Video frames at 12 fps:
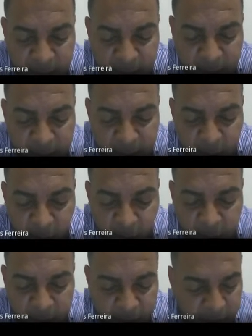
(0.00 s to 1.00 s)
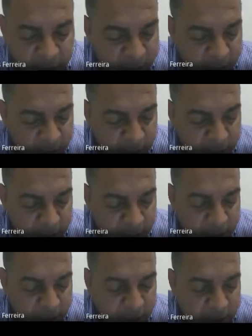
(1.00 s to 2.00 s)
ant colonies
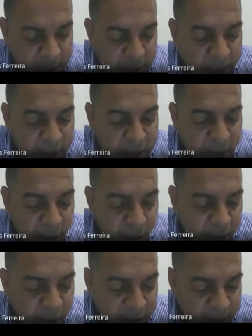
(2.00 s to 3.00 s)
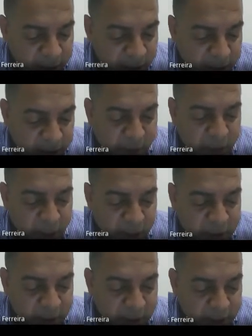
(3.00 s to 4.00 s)
that call our attention
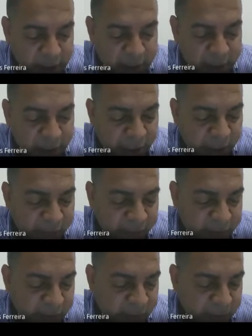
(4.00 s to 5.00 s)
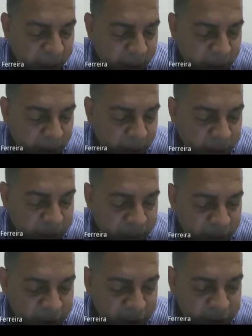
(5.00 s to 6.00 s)
because they have a remarkable
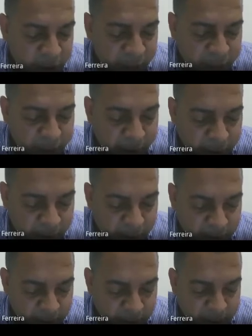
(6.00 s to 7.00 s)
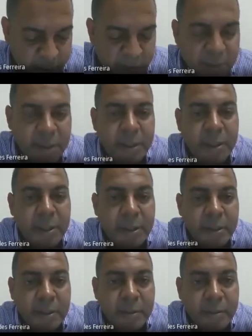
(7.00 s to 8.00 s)
division of labors.
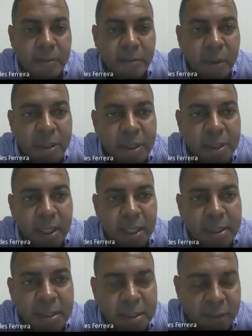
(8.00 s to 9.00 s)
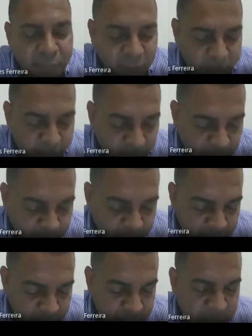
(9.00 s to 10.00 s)
More than that, if you look at
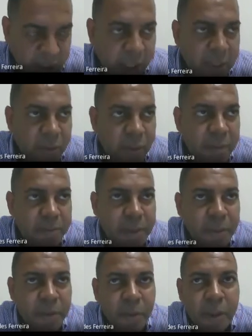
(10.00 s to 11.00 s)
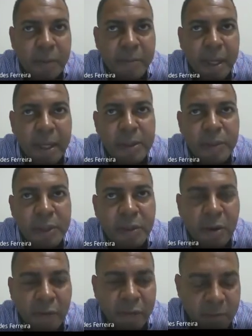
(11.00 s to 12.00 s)
the society, when people are mad with the
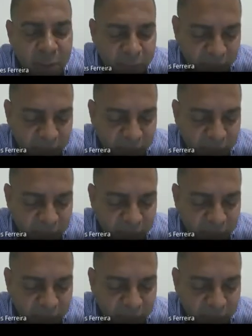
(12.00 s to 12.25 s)
government, for